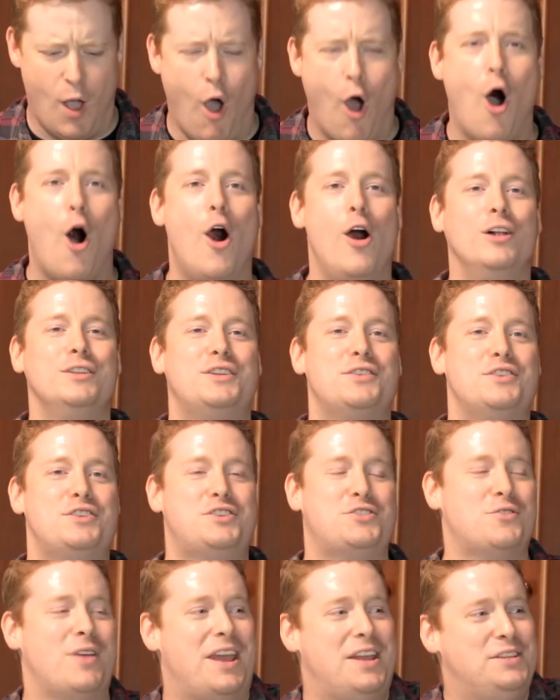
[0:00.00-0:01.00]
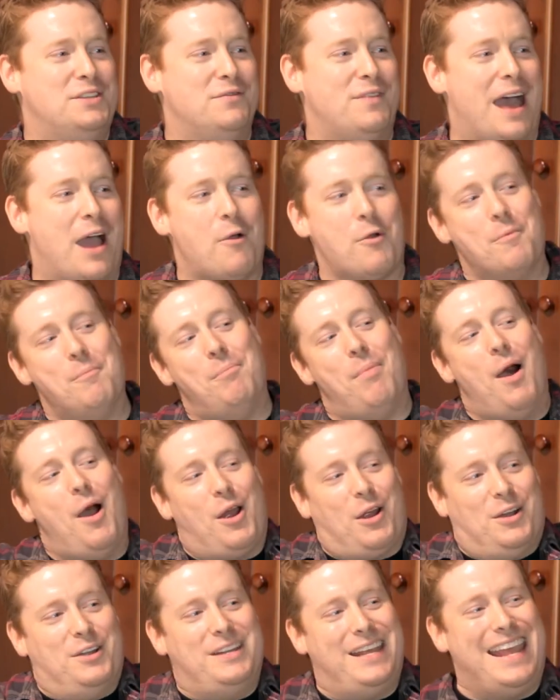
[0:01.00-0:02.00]
all to the strains of our
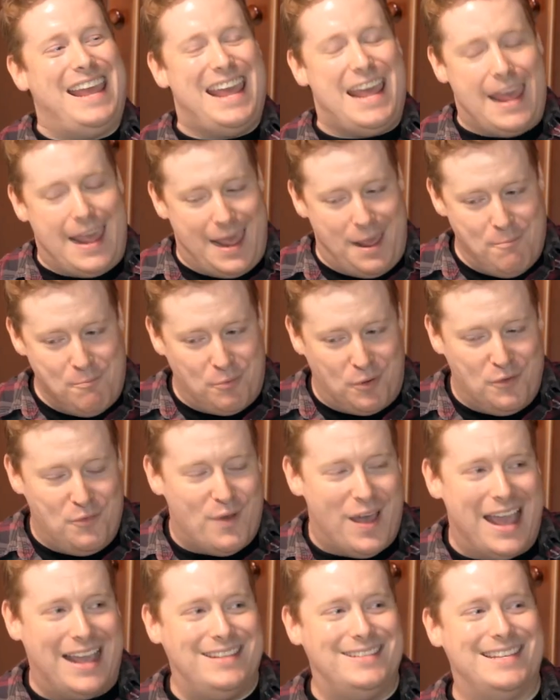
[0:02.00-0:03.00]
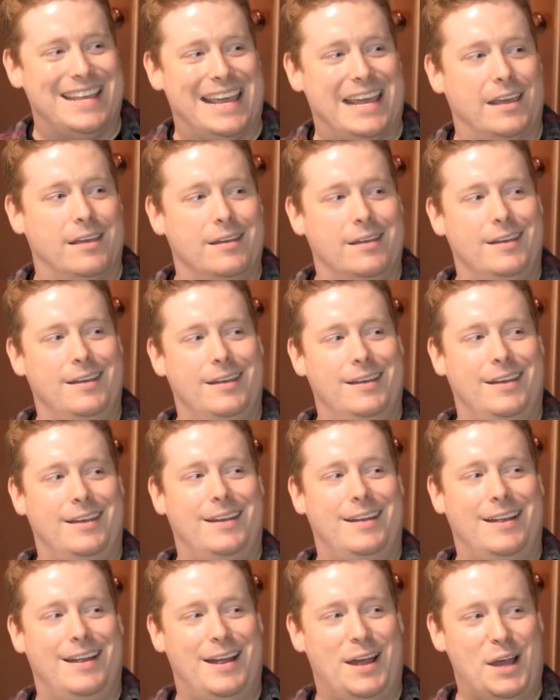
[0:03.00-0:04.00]
bard improvising
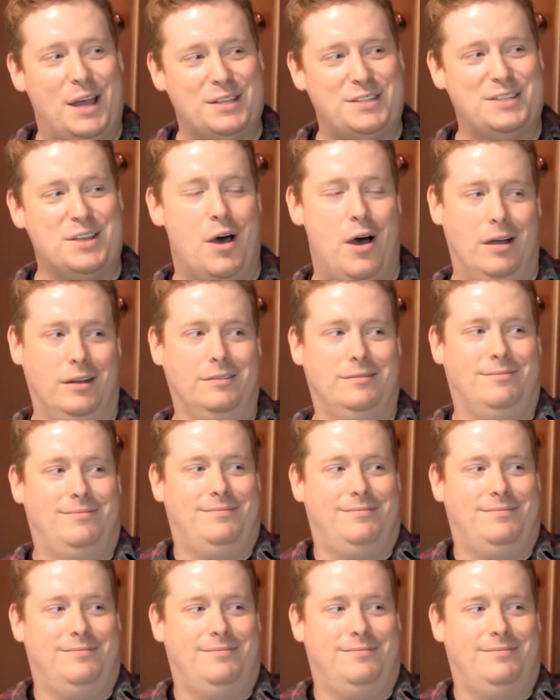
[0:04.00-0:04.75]
a song